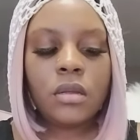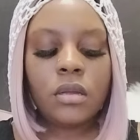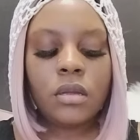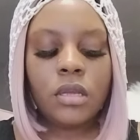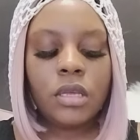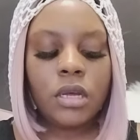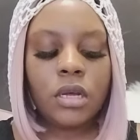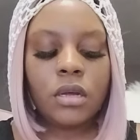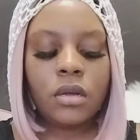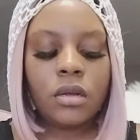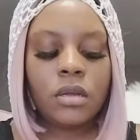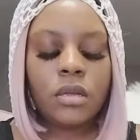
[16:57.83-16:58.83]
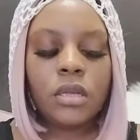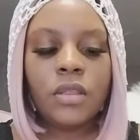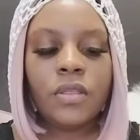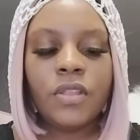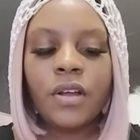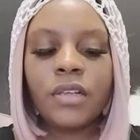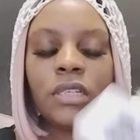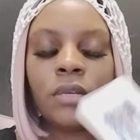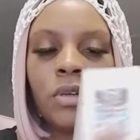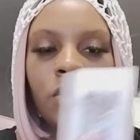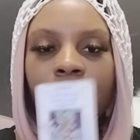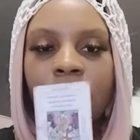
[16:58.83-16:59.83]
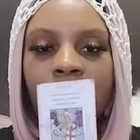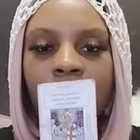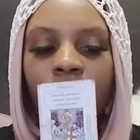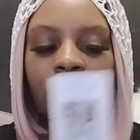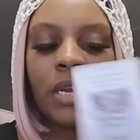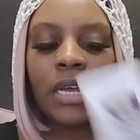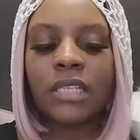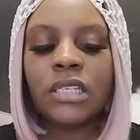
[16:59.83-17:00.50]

Yeah. I told you that.